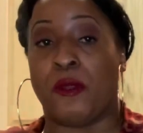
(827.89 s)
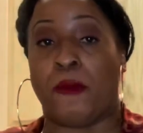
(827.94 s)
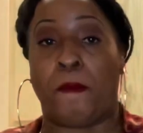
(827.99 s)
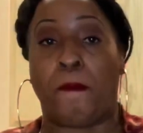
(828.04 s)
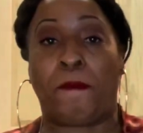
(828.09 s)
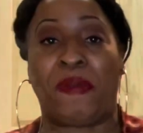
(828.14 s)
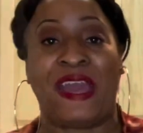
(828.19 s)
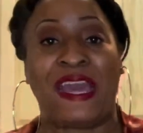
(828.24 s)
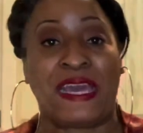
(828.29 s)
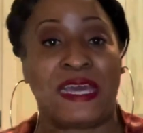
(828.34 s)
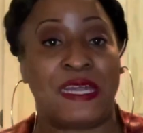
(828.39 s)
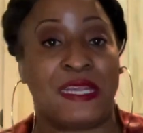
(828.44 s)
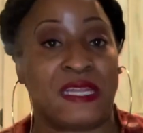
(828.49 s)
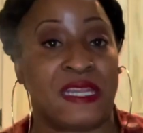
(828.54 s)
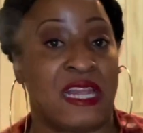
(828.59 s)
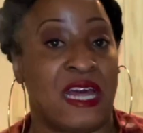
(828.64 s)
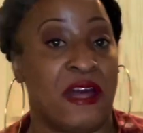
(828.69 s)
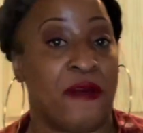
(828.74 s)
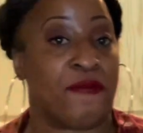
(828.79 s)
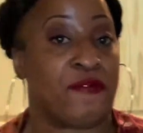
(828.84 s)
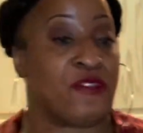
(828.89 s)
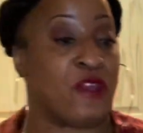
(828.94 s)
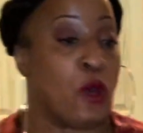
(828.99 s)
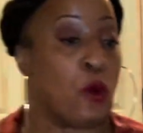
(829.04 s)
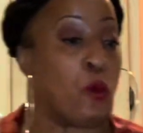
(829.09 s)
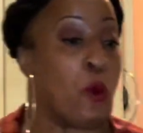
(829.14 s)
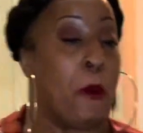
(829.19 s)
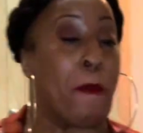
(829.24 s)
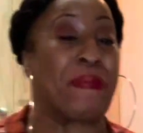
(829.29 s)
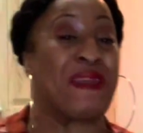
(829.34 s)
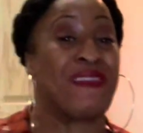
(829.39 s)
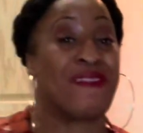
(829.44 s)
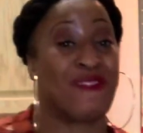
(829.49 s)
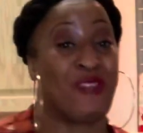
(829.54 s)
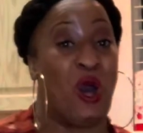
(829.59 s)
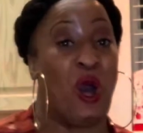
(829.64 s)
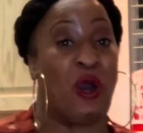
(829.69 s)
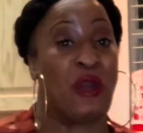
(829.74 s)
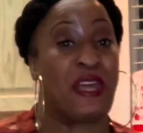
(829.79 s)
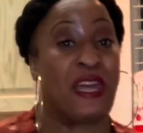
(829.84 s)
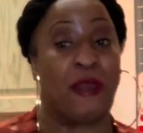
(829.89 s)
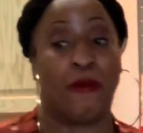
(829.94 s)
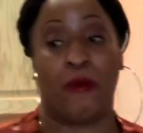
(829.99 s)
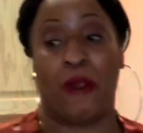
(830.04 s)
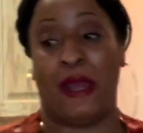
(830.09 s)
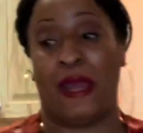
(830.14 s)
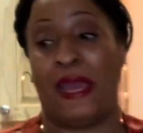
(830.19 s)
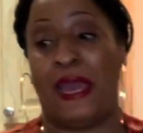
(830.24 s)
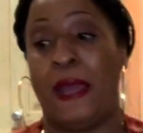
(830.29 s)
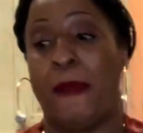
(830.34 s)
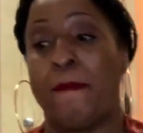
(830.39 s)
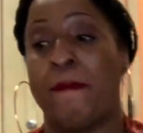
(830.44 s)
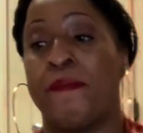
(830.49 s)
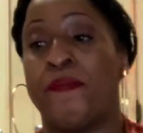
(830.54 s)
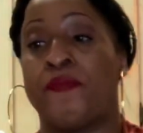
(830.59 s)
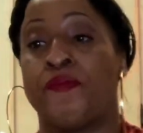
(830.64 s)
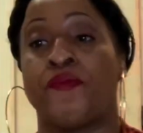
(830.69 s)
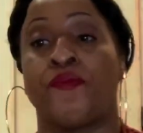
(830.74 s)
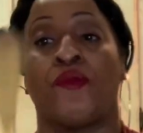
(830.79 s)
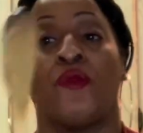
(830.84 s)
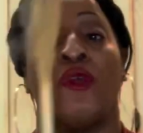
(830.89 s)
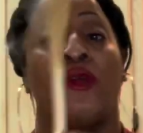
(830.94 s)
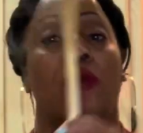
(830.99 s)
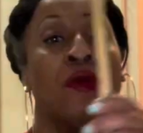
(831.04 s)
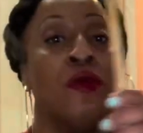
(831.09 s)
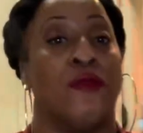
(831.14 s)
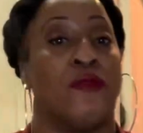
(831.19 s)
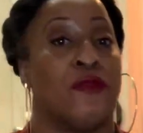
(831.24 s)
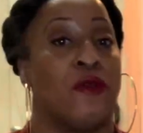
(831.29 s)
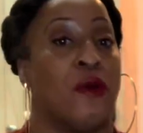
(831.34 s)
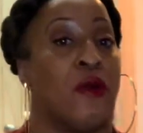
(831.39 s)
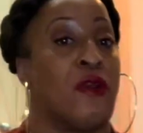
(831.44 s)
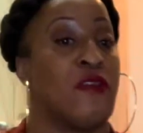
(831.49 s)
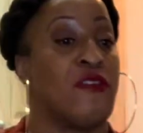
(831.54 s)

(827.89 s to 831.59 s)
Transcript: bake it enough so it won't be soggy, right? So our